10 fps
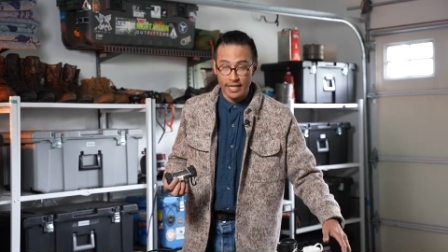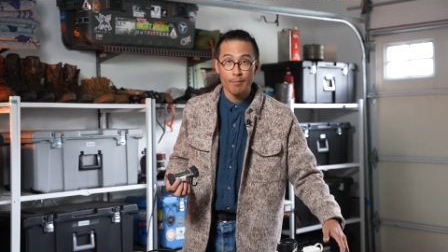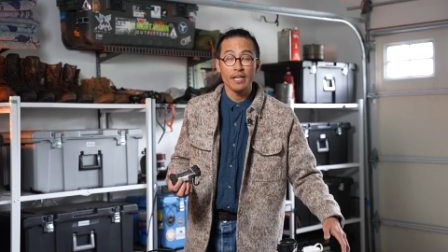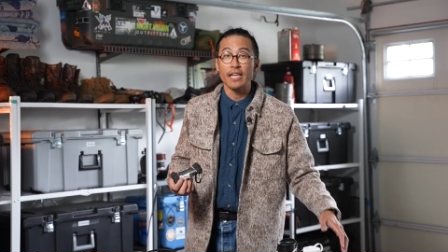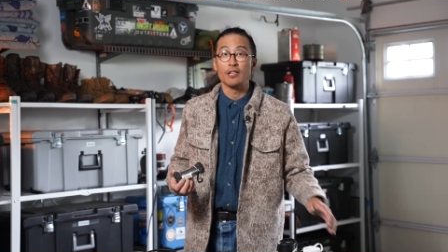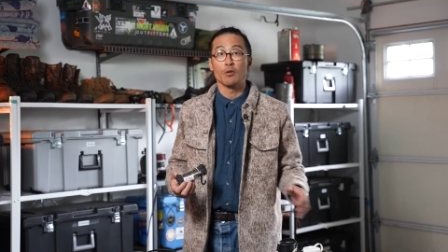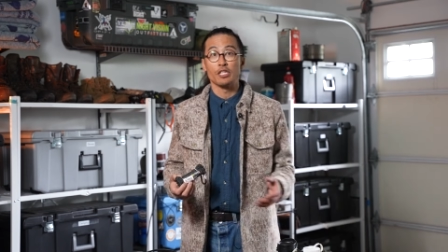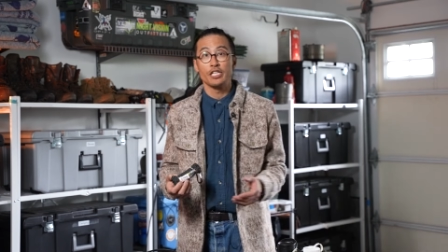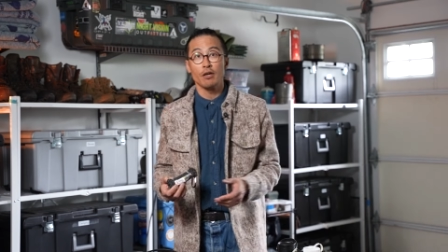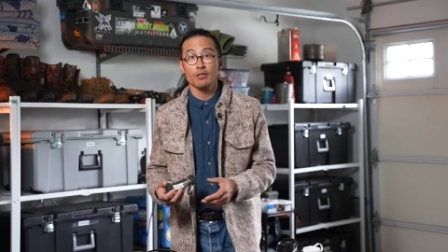I can make that into a
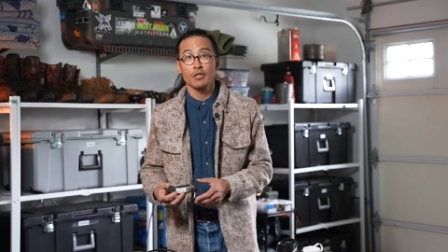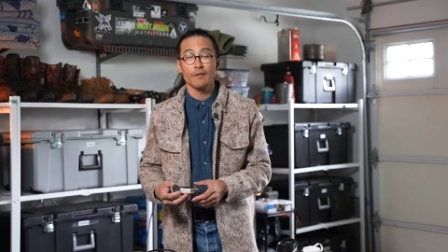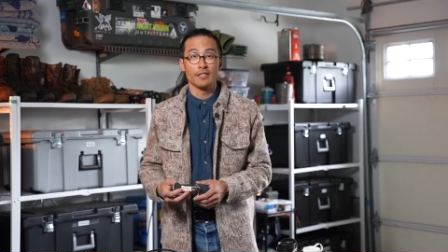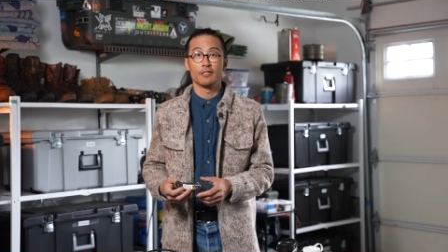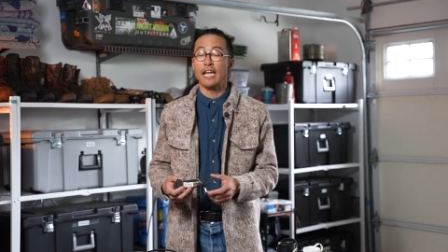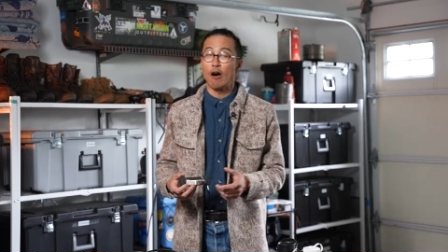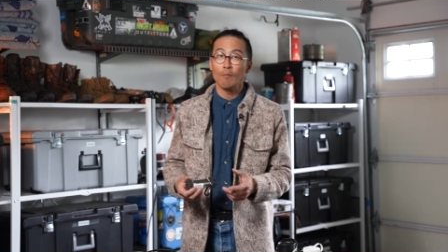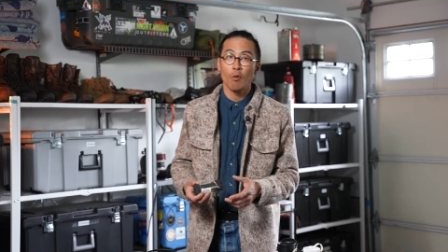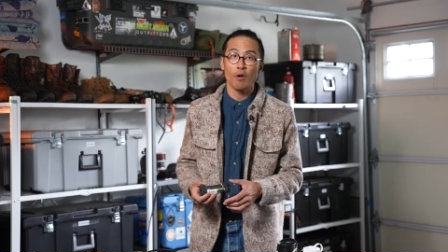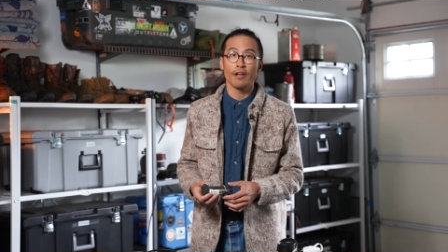shelter if it's
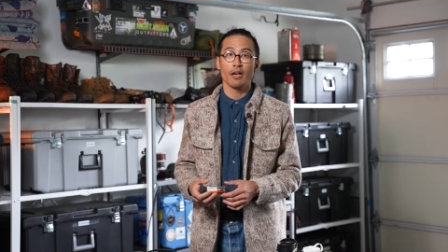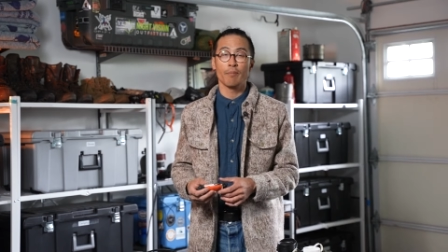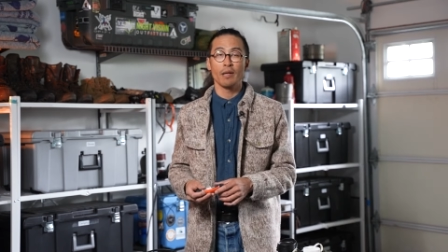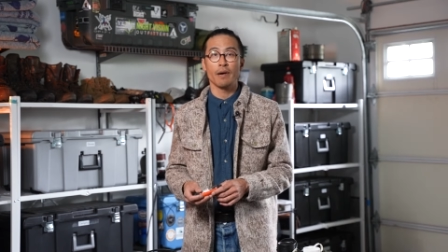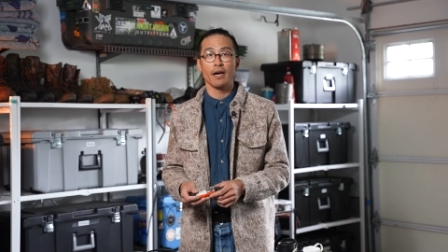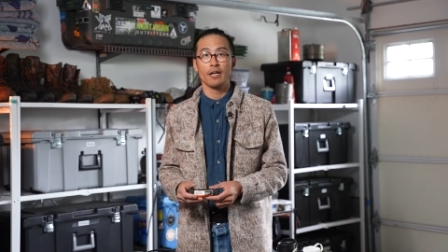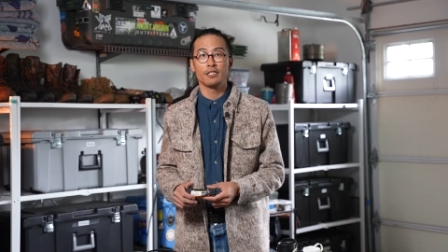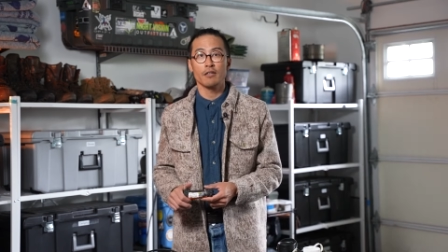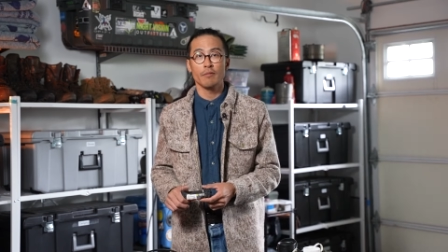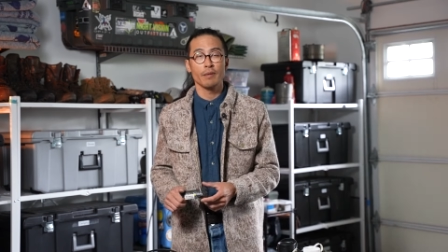downpouring on me and my hunter, or